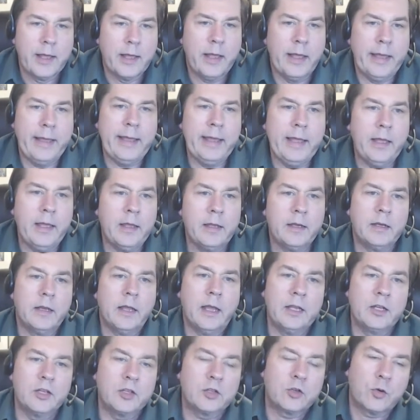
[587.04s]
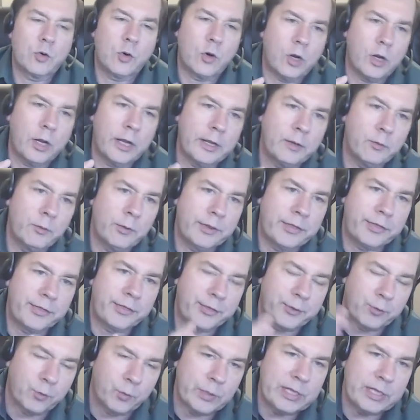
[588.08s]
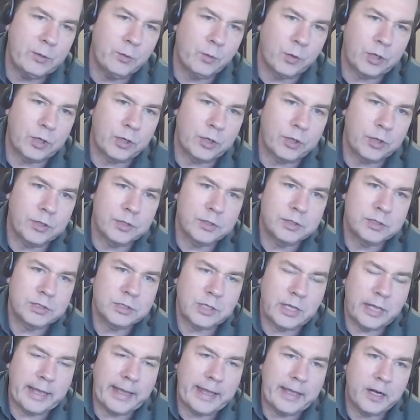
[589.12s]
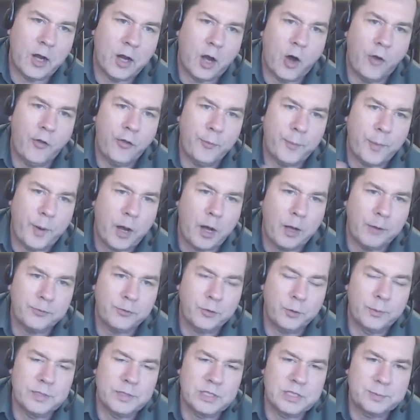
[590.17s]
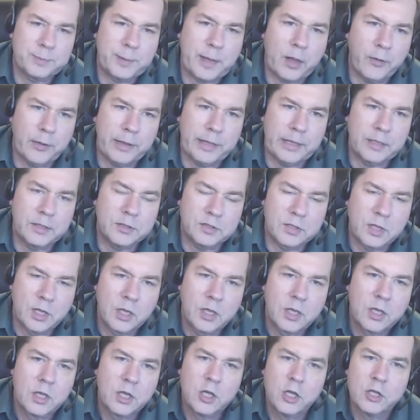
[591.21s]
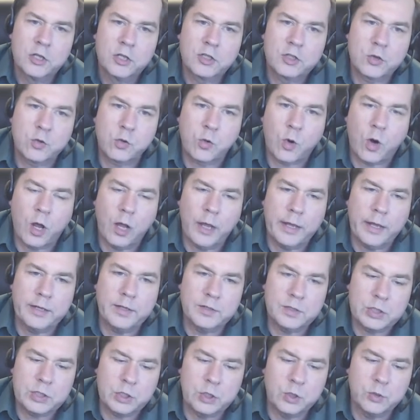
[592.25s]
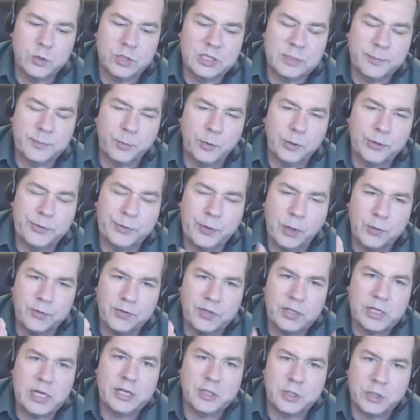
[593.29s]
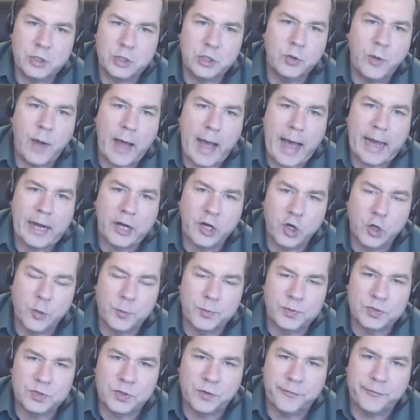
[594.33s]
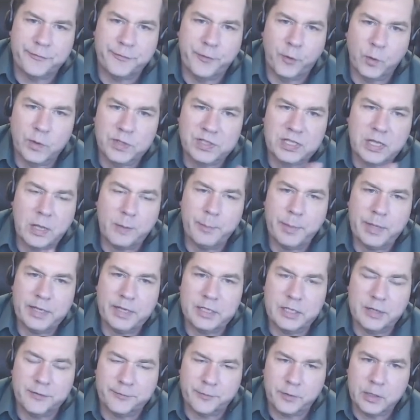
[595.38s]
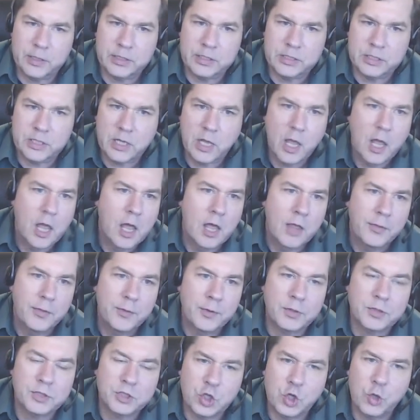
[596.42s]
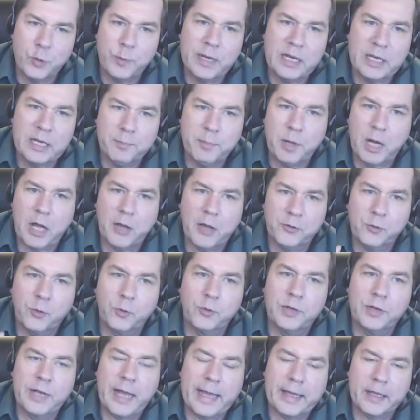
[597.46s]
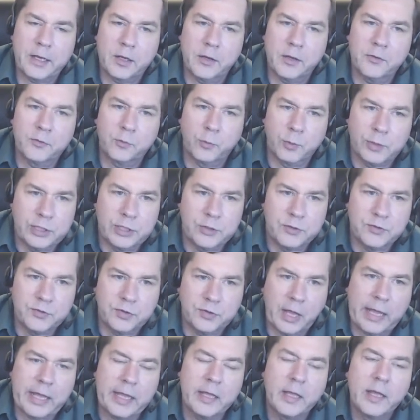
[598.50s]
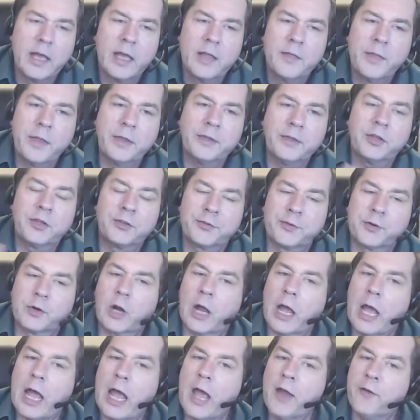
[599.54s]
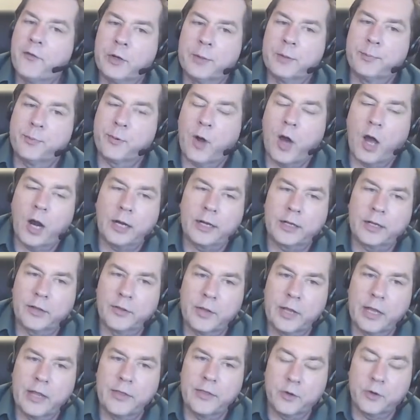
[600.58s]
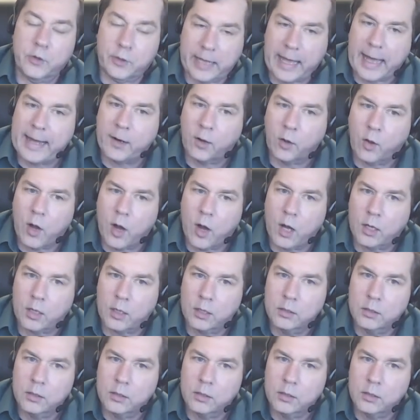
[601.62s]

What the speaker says: And trying with 3 words and all the possible misspellings, trying to split those into 2 ad groups to force that bid difference, there's too many possible negatives when you say this is for every product in their catalog,